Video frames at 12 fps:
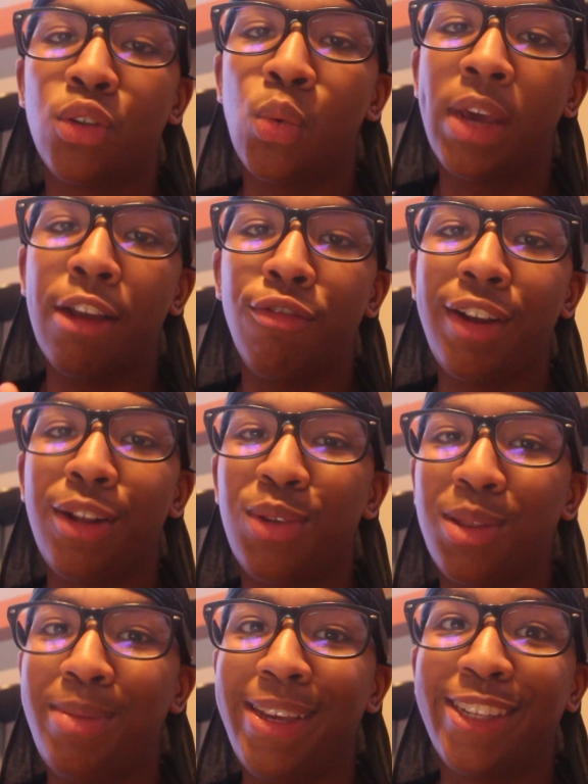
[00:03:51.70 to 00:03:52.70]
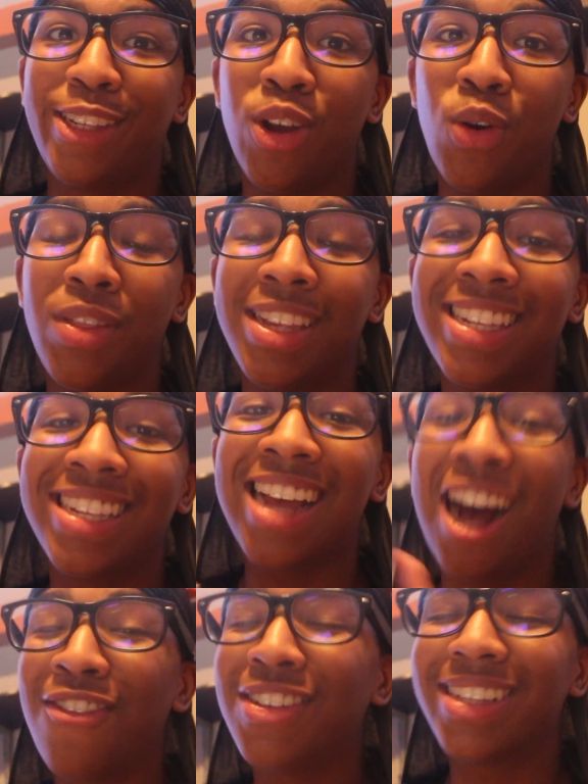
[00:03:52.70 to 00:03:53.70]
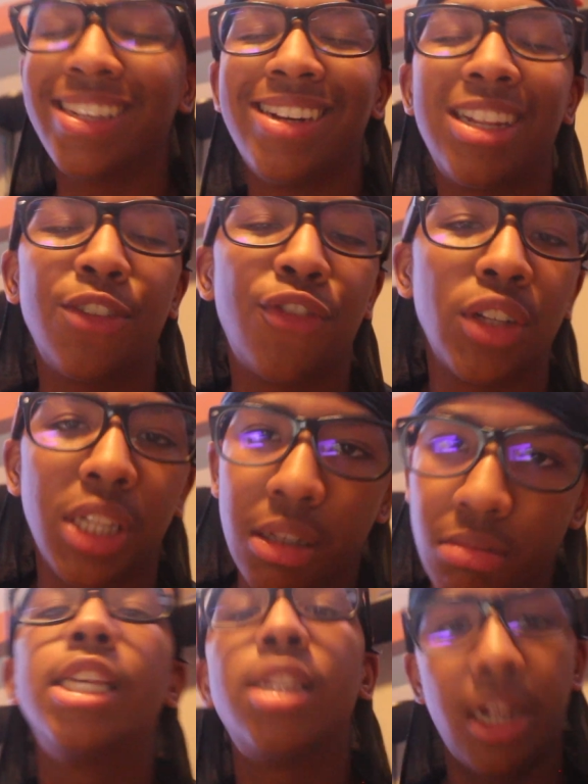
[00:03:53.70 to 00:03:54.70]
school, get ready with me. So this is obviously not the first day. It's